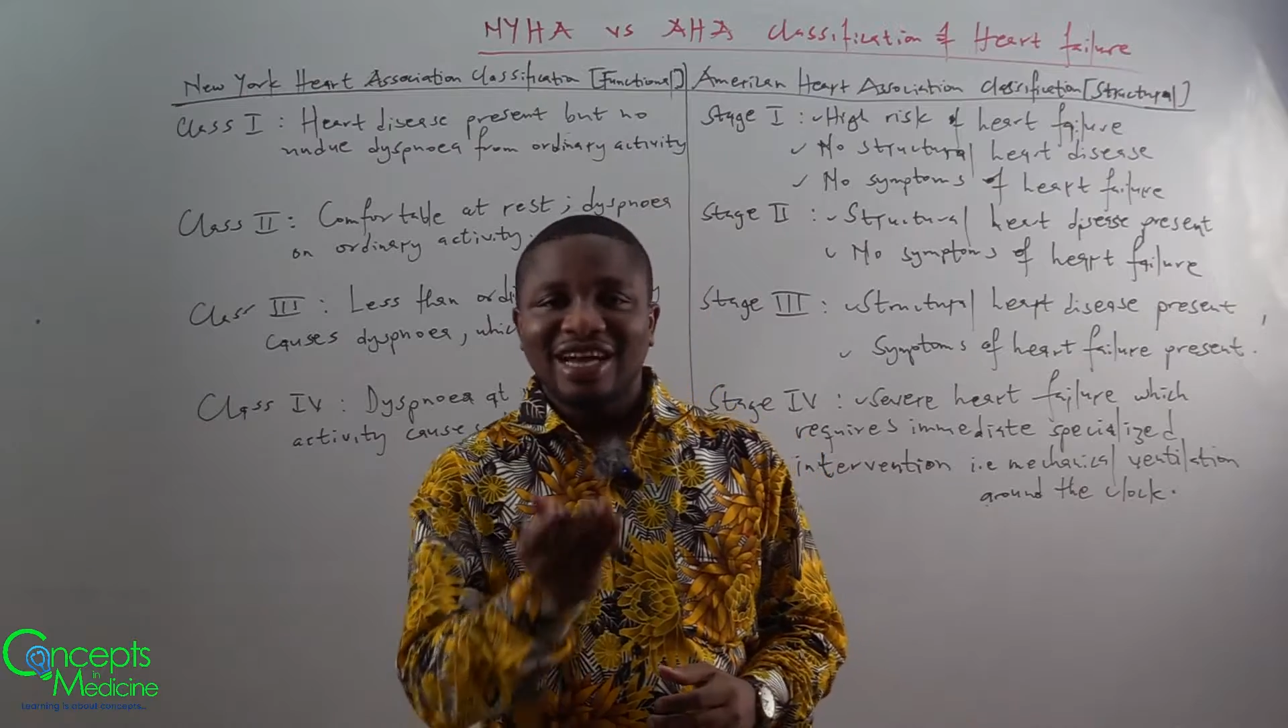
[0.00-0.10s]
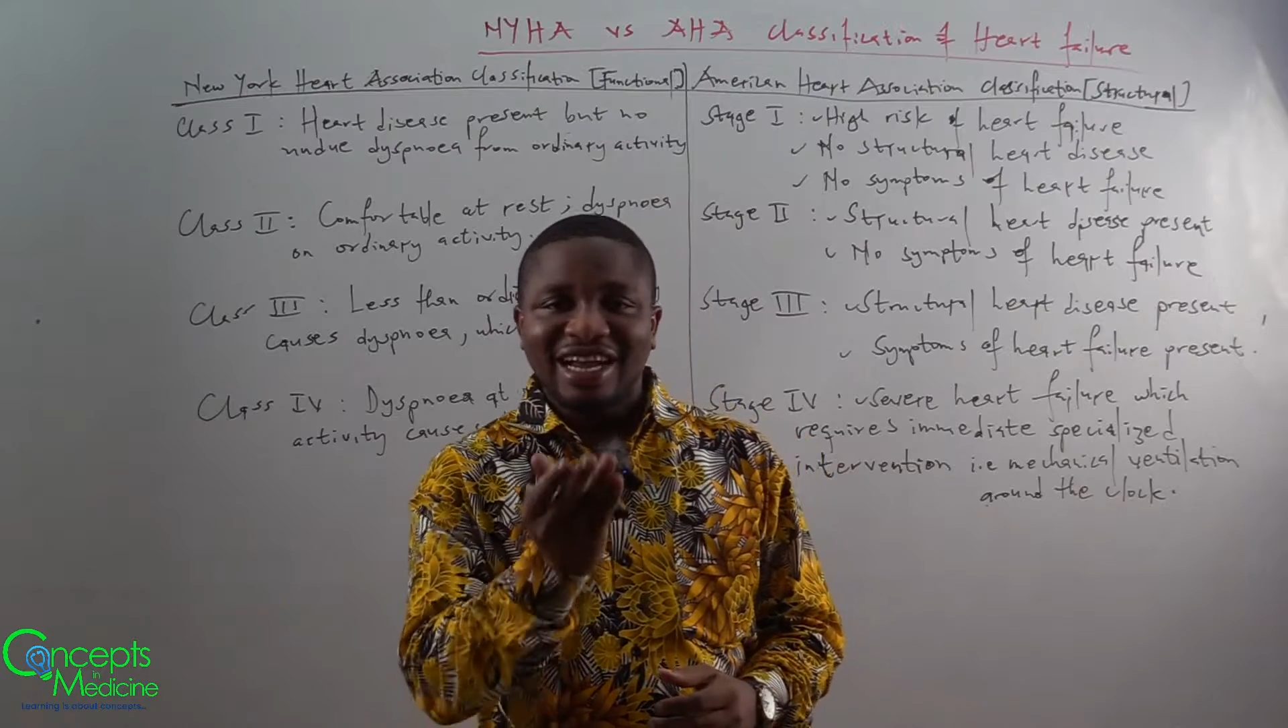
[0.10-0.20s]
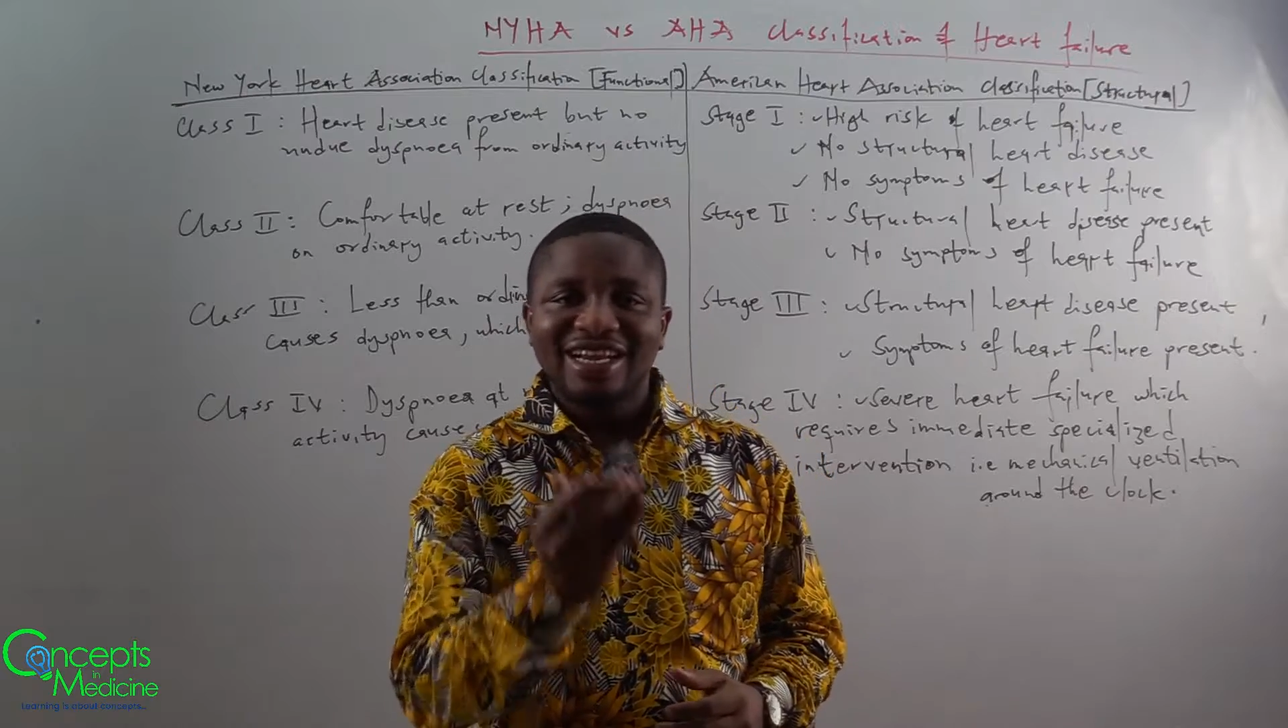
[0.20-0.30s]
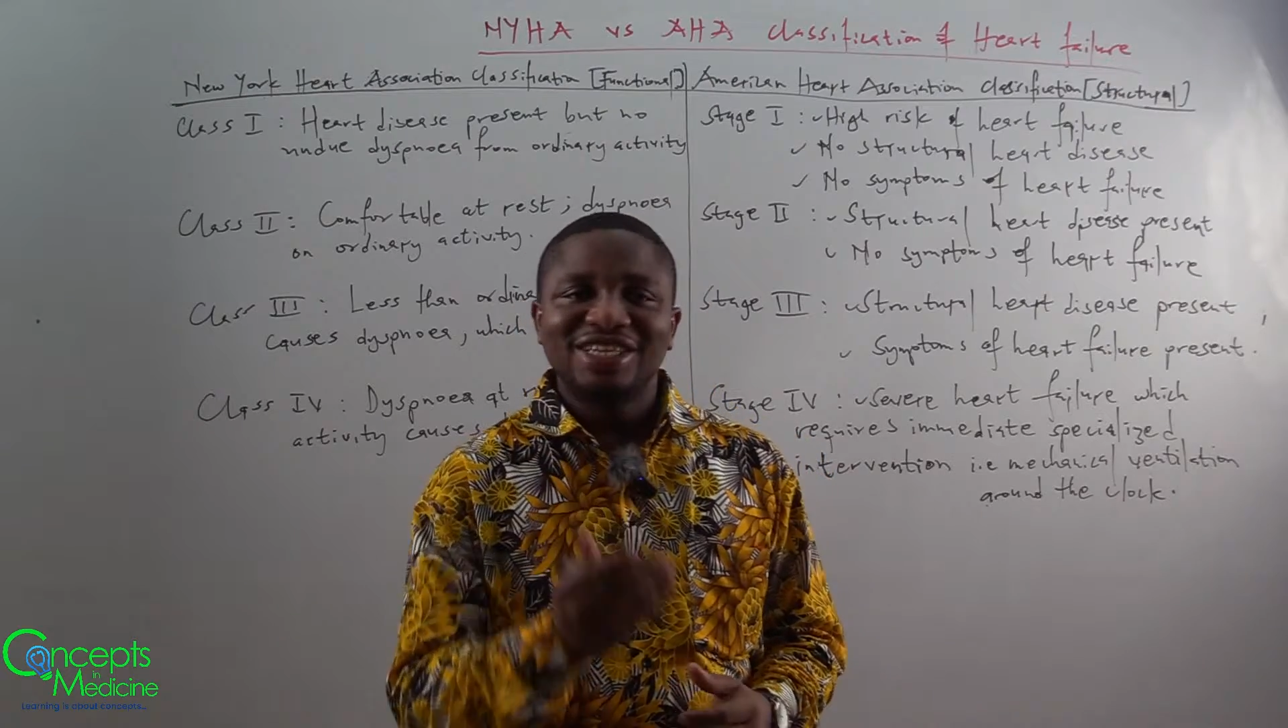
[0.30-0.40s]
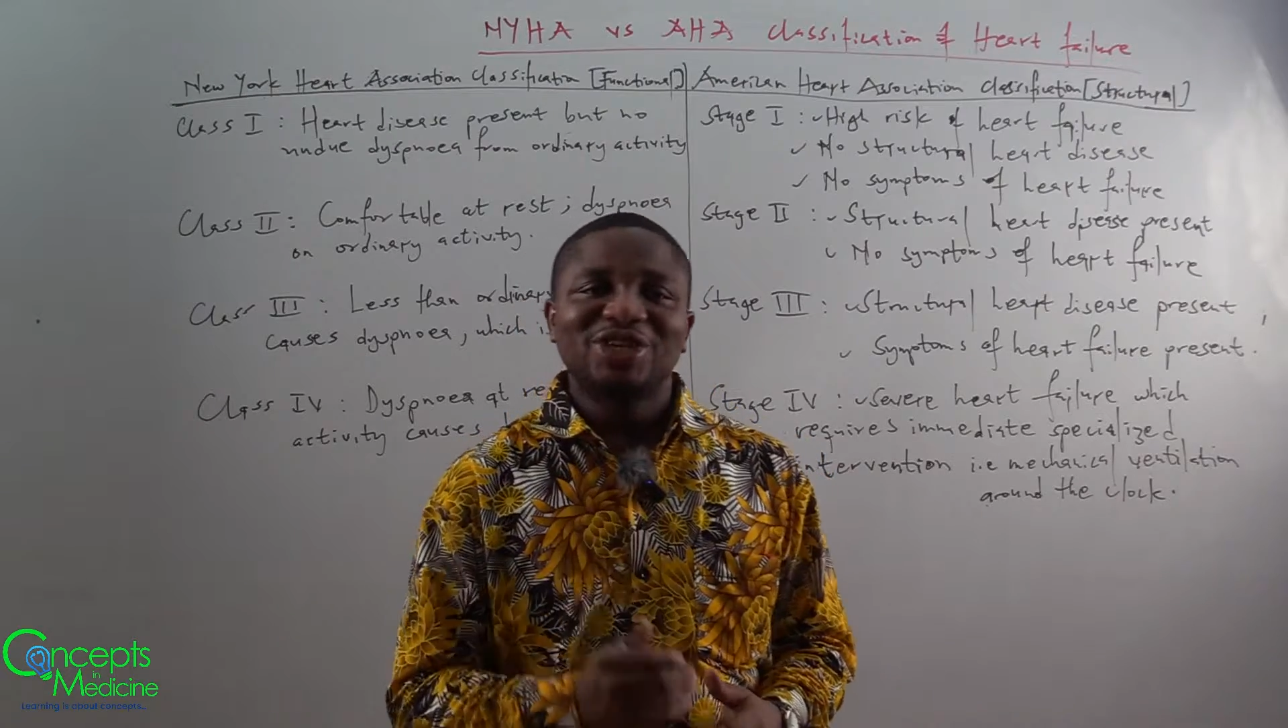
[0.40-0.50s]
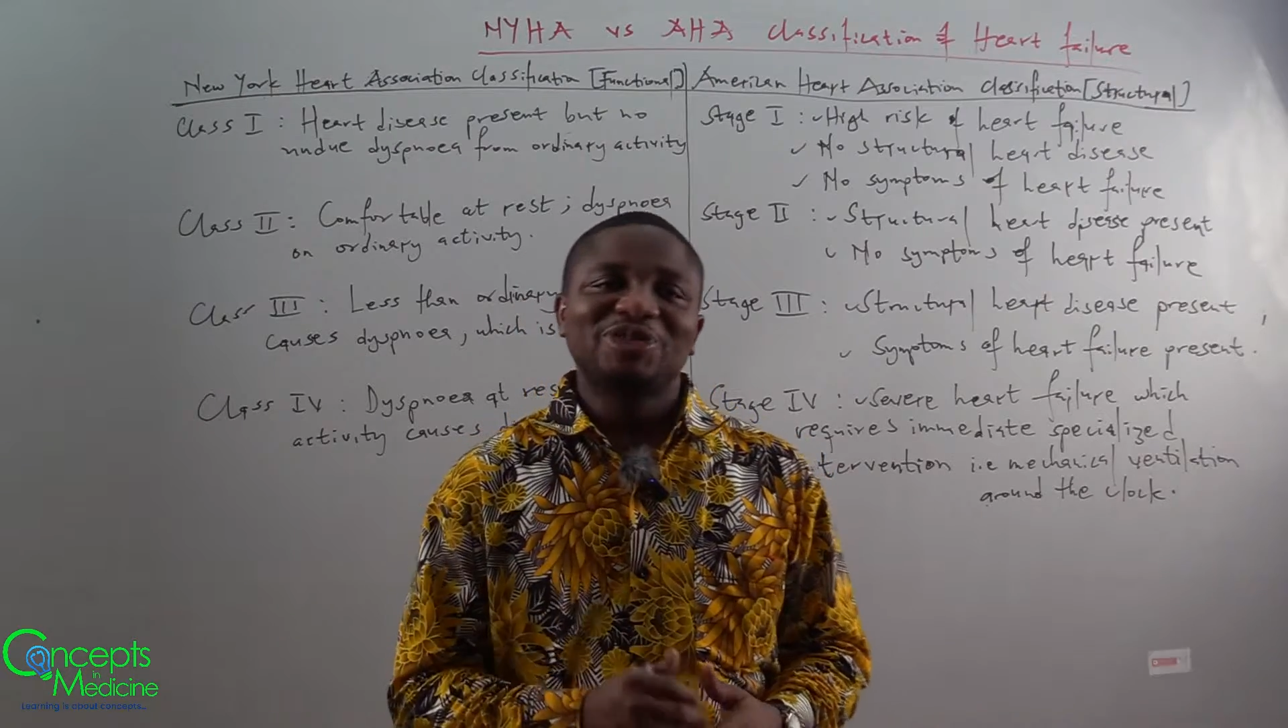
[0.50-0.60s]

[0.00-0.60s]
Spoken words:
Kindly